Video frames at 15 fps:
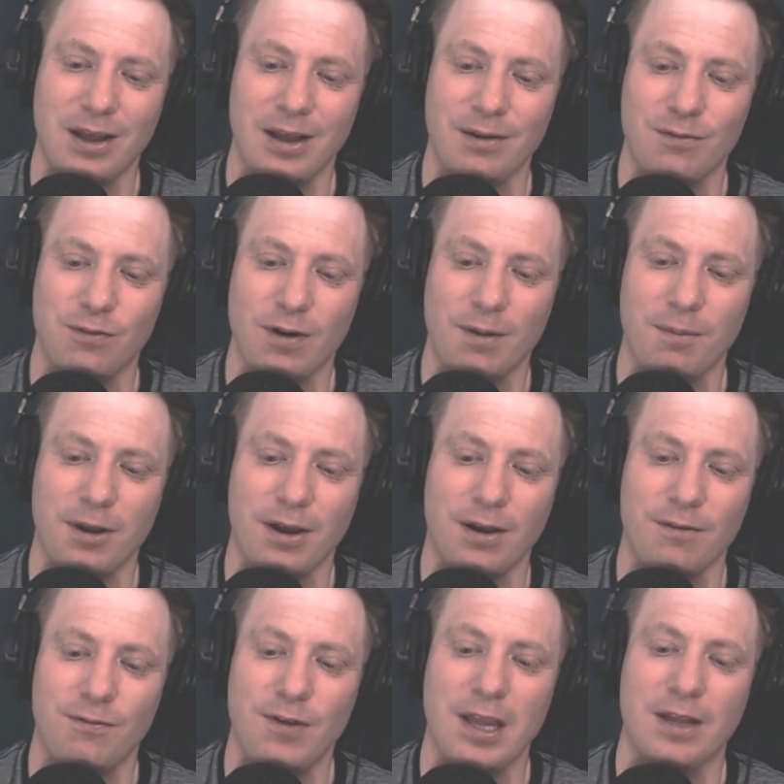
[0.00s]
headline
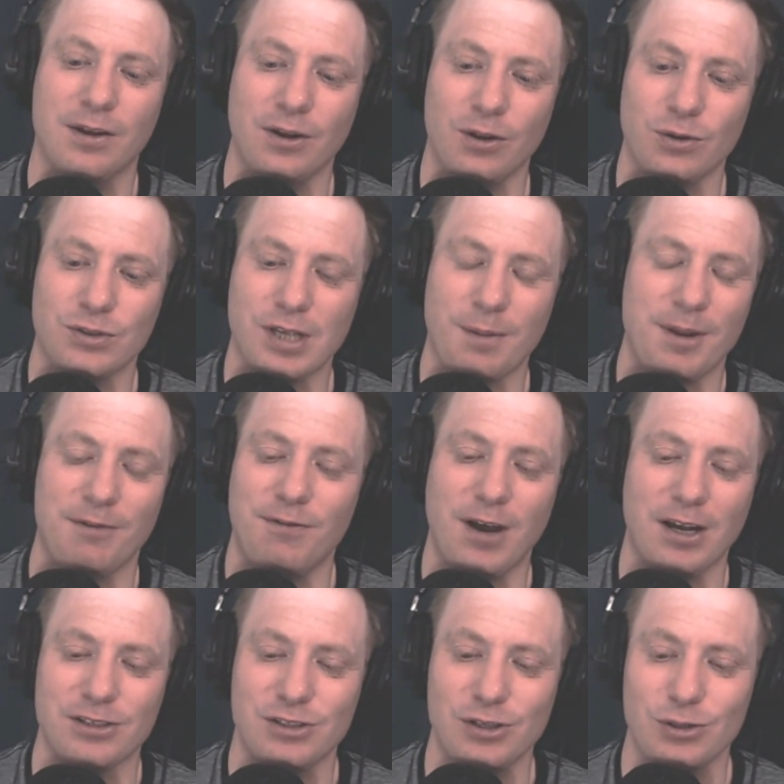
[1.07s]
from fake news.
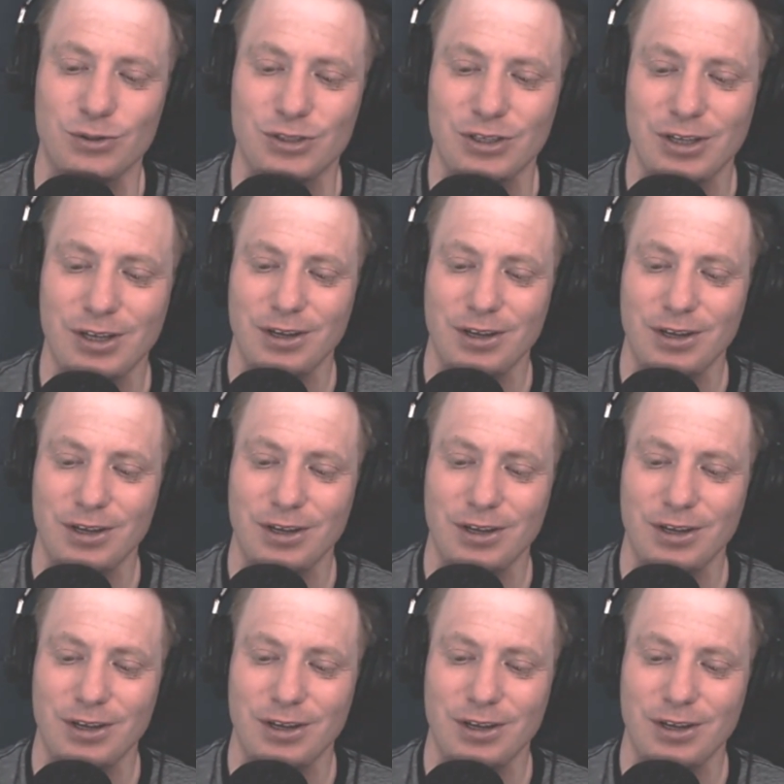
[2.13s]
I mean, Fox